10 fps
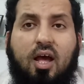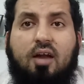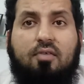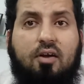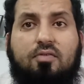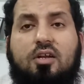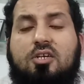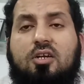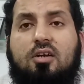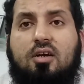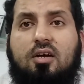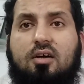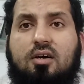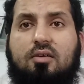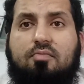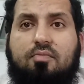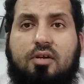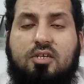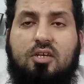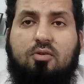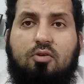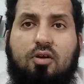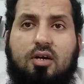And one of the reason could,